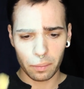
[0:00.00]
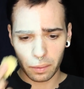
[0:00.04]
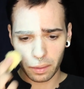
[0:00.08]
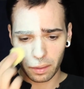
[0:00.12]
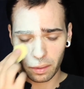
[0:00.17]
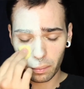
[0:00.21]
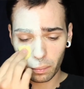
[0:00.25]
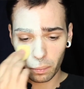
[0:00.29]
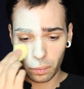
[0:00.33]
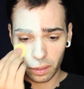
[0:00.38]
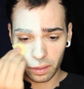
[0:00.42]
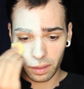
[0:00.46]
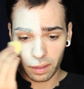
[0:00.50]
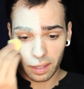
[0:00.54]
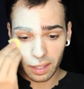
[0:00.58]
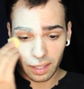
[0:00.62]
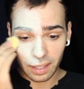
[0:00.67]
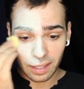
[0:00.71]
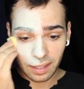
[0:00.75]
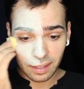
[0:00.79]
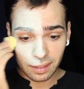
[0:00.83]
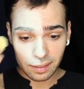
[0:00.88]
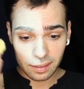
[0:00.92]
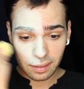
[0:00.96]
With
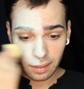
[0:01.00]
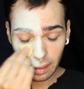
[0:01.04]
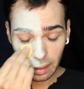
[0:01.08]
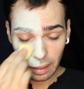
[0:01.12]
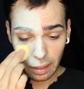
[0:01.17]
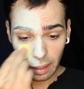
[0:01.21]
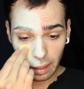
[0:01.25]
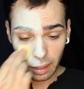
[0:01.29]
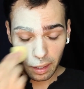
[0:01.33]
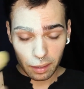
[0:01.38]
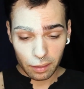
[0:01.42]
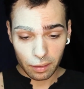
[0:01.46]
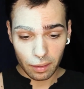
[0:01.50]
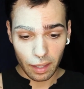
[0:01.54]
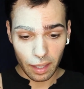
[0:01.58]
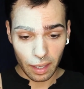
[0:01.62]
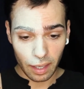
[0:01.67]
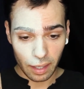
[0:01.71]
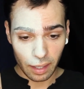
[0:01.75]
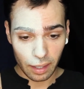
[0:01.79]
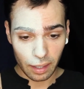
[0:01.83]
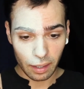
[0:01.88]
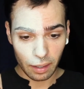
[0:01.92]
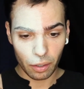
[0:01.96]
these,
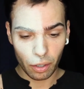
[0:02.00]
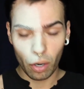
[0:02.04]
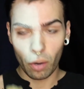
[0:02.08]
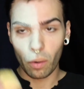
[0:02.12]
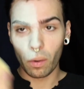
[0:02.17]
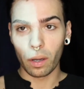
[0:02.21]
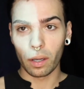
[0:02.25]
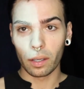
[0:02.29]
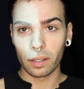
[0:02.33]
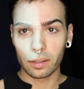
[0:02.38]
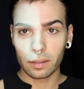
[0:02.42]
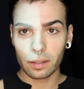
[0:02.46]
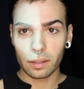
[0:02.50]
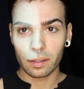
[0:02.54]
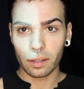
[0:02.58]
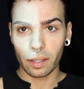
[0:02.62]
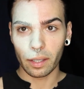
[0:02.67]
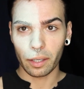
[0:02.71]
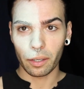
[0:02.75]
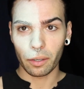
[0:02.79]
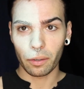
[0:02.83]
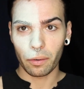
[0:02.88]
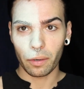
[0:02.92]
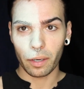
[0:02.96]
they go on
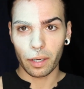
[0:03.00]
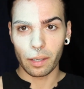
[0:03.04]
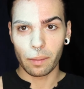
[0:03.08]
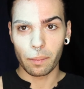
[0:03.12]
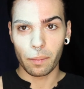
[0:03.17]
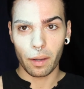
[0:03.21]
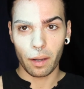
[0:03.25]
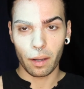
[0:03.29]
like a cream,